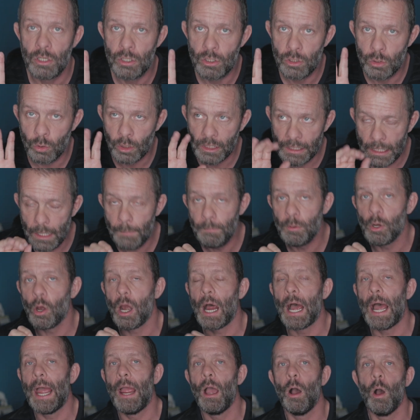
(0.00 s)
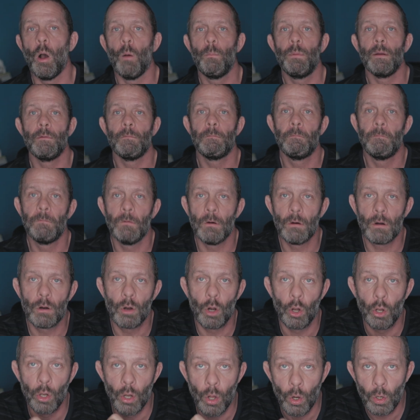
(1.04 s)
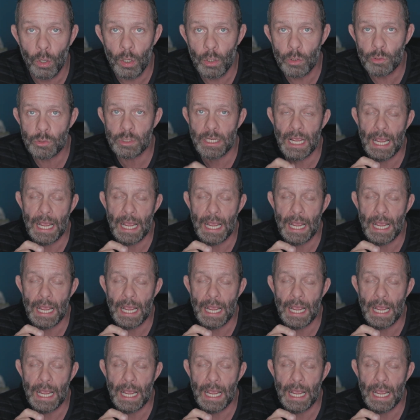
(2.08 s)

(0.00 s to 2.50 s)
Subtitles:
to keep your eye open for logos